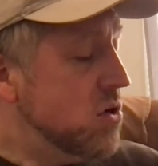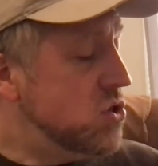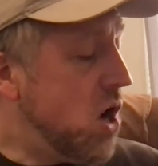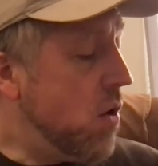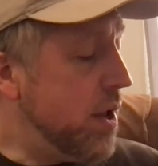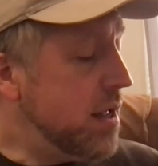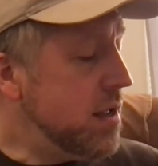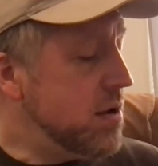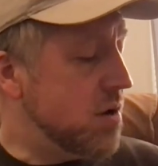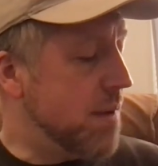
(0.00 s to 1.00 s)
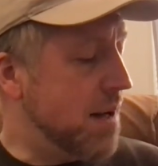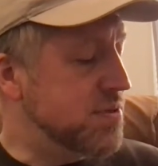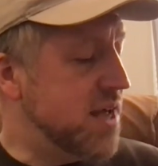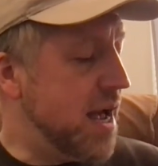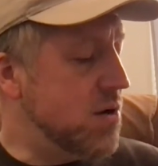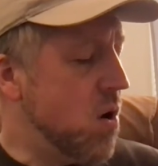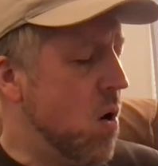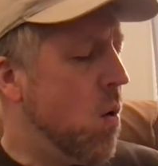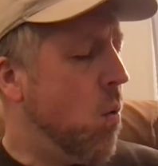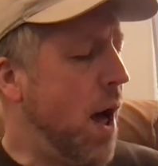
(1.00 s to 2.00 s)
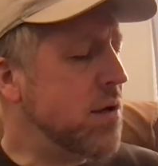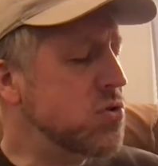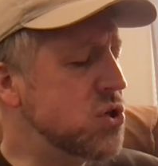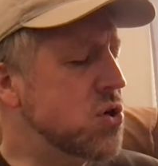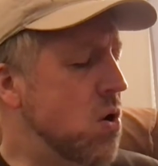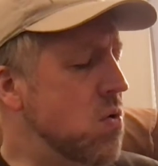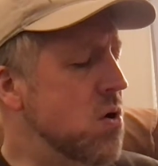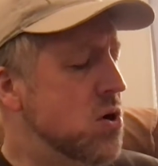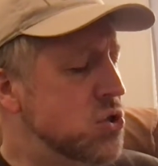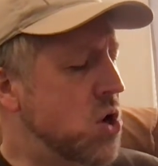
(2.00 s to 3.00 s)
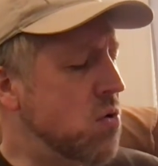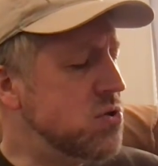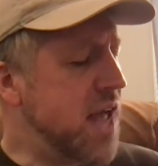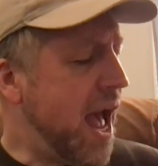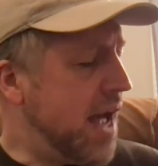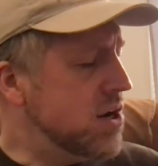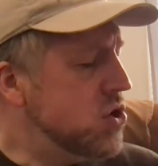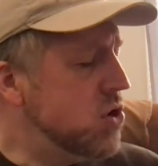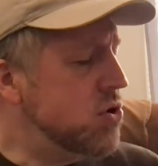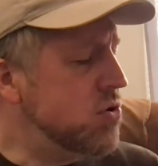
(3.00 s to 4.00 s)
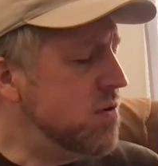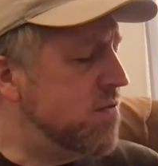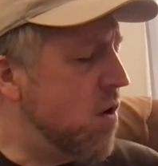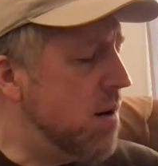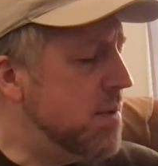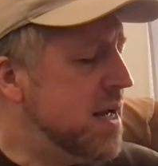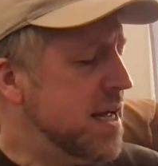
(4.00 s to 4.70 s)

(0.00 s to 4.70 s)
"Joey," your mom said, "why don't you go show Dad your uniform?